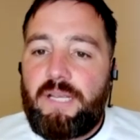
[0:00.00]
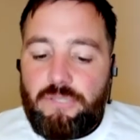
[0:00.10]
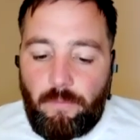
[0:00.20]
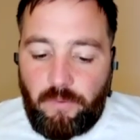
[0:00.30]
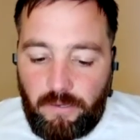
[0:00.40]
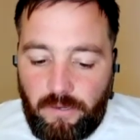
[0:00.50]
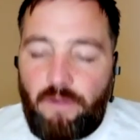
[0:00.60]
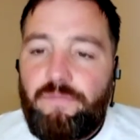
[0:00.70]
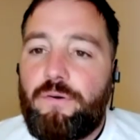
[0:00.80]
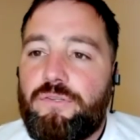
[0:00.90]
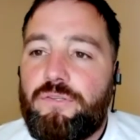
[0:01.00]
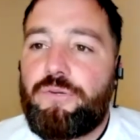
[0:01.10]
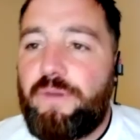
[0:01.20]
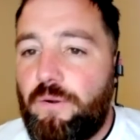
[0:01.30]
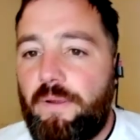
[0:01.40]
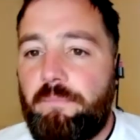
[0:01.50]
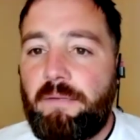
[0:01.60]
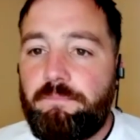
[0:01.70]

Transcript: So I'm going to go for a 2-0 win, mate.